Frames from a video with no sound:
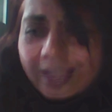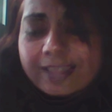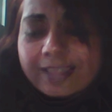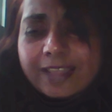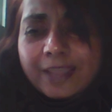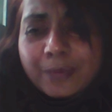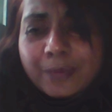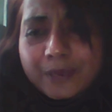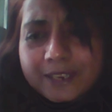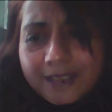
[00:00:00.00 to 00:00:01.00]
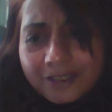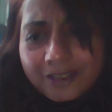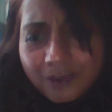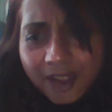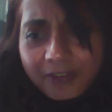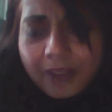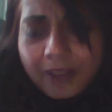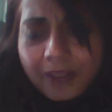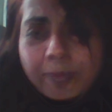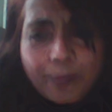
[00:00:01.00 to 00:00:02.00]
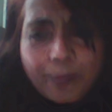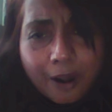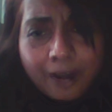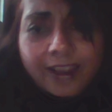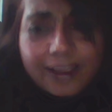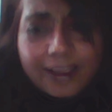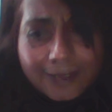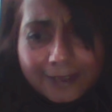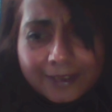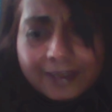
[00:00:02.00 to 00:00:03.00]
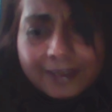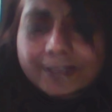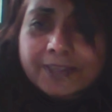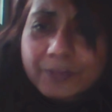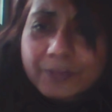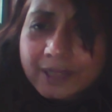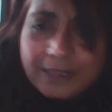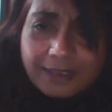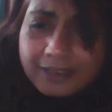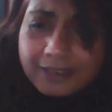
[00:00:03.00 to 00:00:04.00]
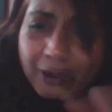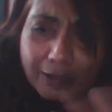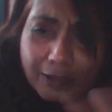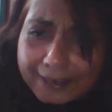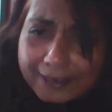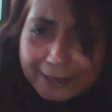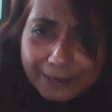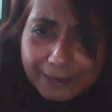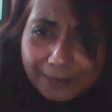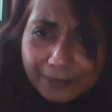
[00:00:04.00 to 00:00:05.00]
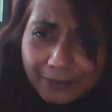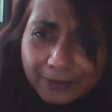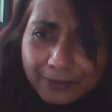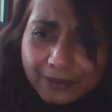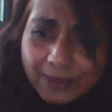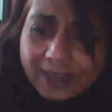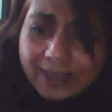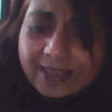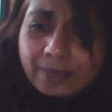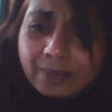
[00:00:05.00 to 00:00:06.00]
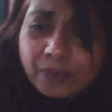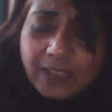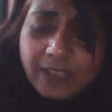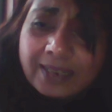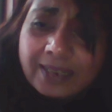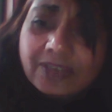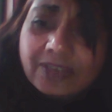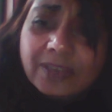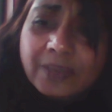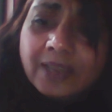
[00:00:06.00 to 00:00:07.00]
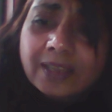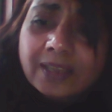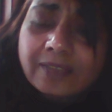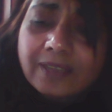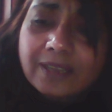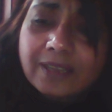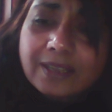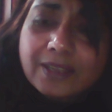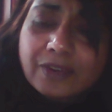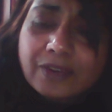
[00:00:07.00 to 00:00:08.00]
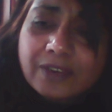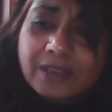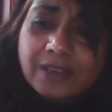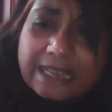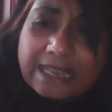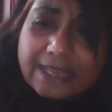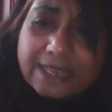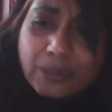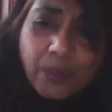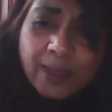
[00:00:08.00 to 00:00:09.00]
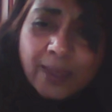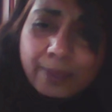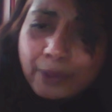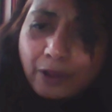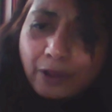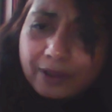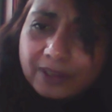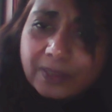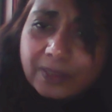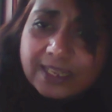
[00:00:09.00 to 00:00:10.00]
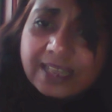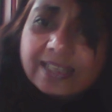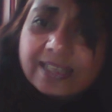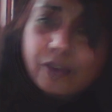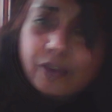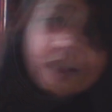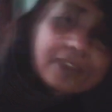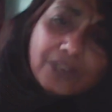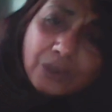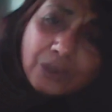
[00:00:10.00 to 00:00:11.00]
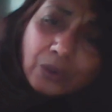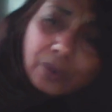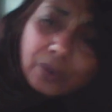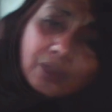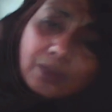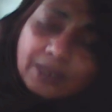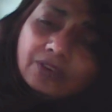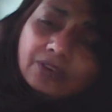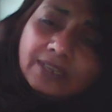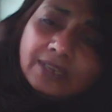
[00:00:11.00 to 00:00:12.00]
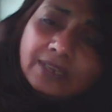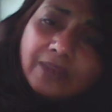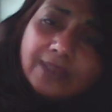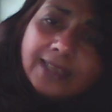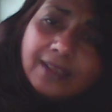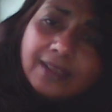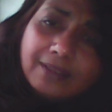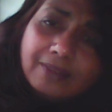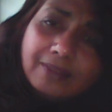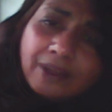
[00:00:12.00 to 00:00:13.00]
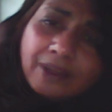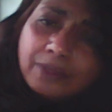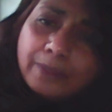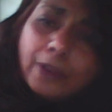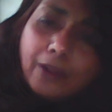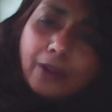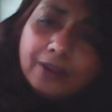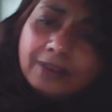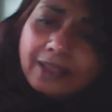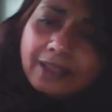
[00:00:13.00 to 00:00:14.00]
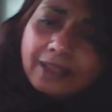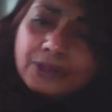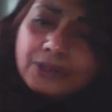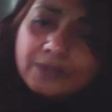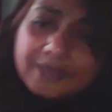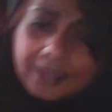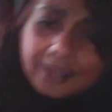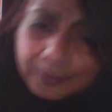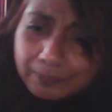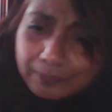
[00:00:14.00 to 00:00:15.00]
They would drive up, park, and hit, and this is what they did constantly. You know, so as I'm moving, and literally we are living in a sort of a square block, so it's easy for cars to go, you know, literally in a rectangle around right. the block and do this thing.